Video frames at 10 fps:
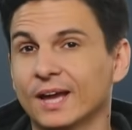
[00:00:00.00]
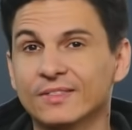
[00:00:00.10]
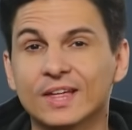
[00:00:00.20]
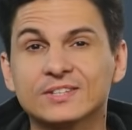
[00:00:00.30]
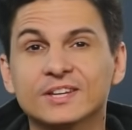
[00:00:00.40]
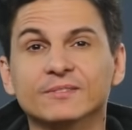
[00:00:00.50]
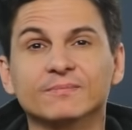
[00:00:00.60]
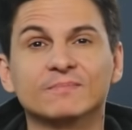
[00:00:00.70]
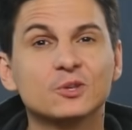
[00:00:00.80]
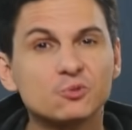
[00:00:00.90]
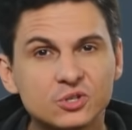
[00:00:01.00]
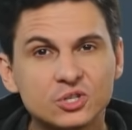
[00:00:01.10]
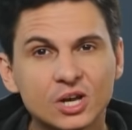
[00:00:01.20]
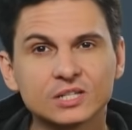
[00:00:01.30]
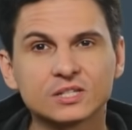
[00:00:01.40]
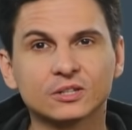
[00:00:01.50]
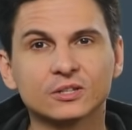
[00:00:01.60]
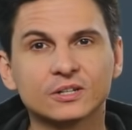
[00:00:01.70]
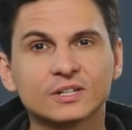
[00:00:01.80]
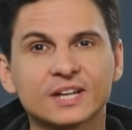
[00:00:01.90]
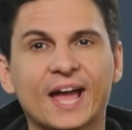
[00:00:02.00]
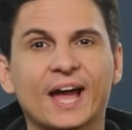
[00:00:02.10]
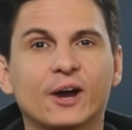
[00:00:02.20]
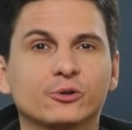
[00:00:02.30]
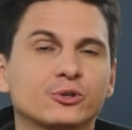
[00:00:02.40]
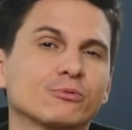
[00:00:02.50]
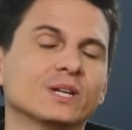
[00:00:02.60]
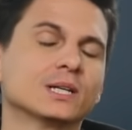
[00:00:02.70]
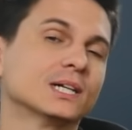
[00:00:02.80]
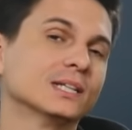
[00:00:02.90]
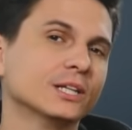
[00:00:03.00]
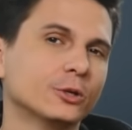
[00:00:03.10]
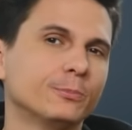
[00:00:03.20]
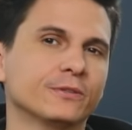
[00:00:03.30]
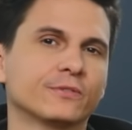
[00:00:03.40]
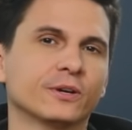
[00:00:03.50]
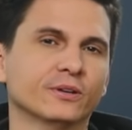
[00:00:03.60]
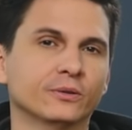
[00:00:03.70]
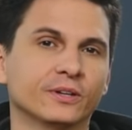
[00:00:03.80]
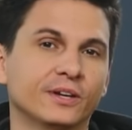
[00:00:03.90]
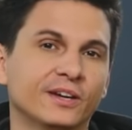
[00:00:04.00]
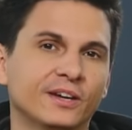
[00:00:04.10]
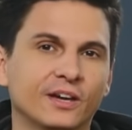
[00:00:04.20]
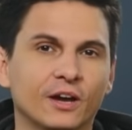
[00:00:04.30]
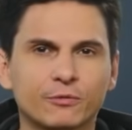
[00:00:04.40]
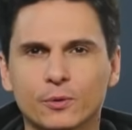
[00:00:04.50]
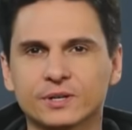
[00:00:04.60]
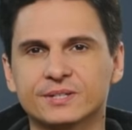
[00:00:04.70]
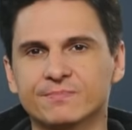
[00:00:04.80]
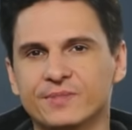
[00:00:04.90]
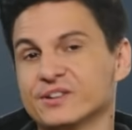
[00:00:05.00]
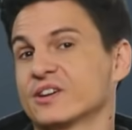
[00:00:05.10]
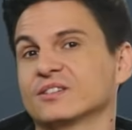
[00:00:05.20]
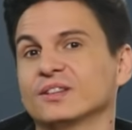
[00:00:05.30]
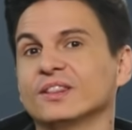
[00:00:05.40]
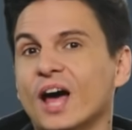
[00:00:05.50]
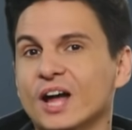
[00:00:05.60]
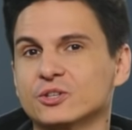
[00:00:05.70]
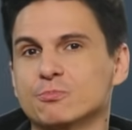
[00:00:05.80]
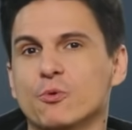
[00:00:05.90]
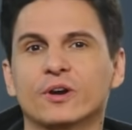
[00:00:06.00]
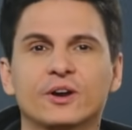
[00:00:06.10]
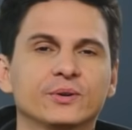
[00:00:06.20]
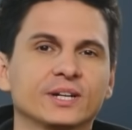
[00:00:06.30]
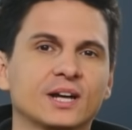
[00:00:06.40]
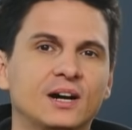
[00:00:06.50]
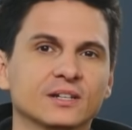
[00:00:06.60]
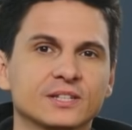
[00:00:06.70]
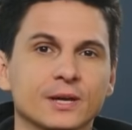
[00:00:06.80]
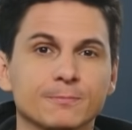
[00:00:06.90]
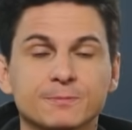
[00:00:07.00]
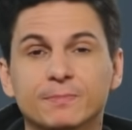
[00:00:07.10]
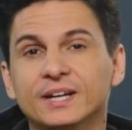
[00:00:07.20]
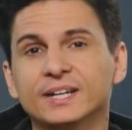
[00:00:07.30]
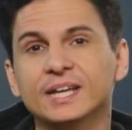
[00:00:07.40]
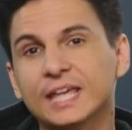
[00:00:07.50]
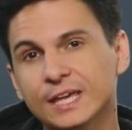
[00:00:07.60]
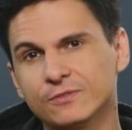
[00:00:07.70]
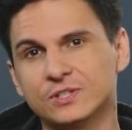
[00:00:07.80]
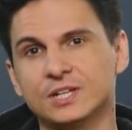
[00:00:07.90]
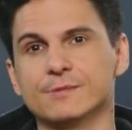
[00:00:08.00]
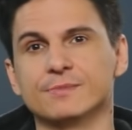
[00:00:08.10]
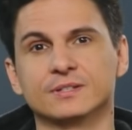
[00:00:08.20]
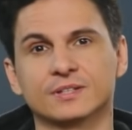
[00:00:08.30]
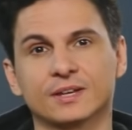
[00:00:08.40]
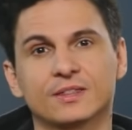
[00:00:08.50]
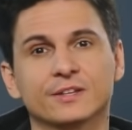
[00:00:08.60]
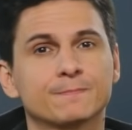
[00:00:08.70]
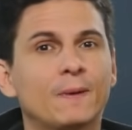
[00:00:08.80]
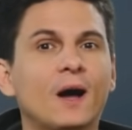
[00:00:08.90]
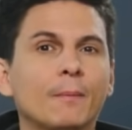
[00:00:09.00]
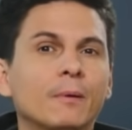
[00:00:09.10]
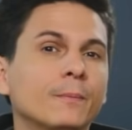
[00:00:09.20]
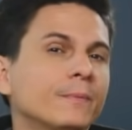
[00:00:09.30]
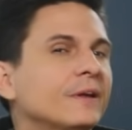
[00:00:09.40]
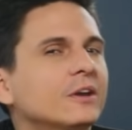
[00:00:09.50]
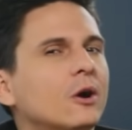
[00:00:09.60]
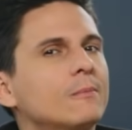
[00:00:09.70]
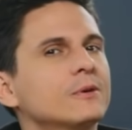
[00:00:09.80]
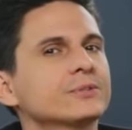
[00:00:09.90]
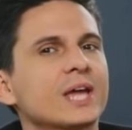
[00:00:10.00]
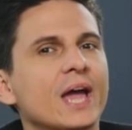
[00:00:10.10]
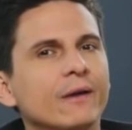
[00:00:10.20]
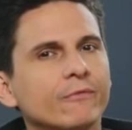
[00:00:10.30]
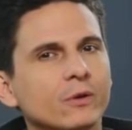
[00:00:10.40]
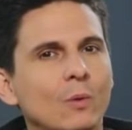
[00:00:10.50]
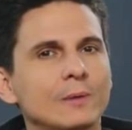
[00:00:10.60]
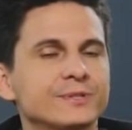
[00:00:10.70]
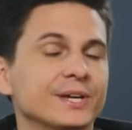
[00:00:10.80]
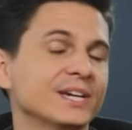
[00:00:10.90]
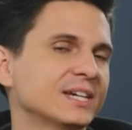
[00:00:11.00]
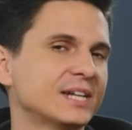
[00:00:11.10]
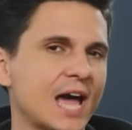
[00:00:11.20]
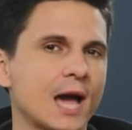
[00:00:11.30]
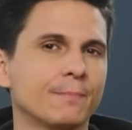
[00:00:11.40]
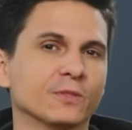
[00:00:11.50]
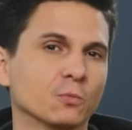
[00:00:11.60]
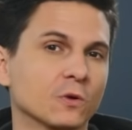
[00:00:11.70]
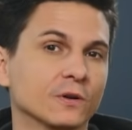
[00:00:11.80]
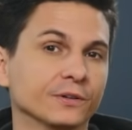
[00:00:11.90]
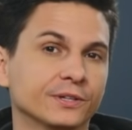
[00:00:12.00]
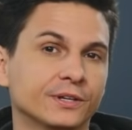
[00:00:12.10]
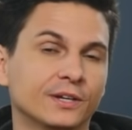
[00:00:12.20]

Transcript: And that's it. You just learned how to read a little bit of code. Of course, there are lots more coding concepts, but if statements like this pop up in almost every website and app in the world.